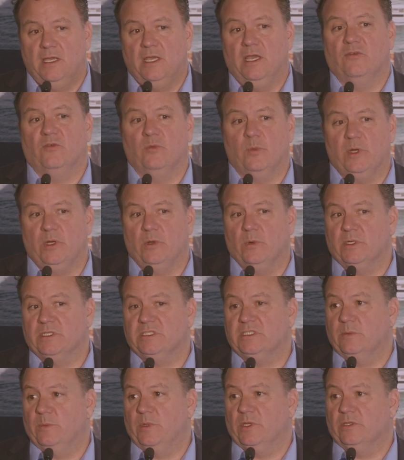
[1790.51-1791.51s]
Everybody
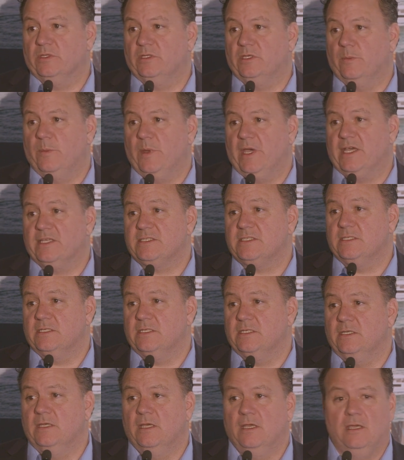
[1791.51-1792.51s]
wants to build
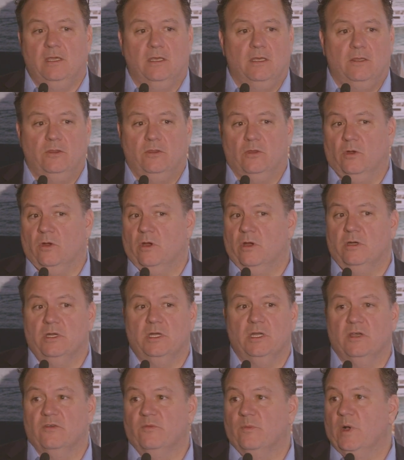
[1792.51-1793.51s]
capacity. There aren't
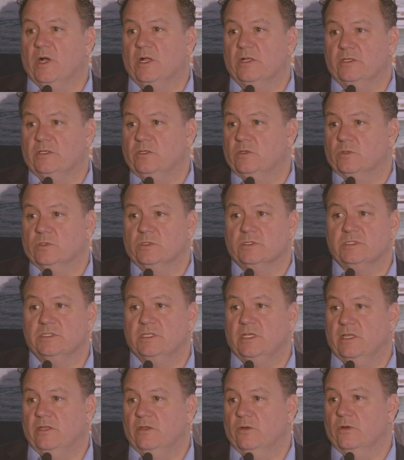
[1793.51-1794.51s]
enough molecules
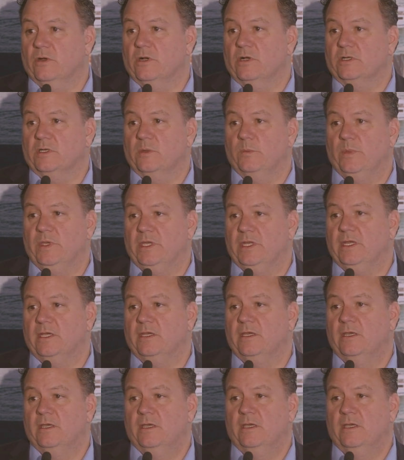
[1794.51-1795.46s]
and they're all competing.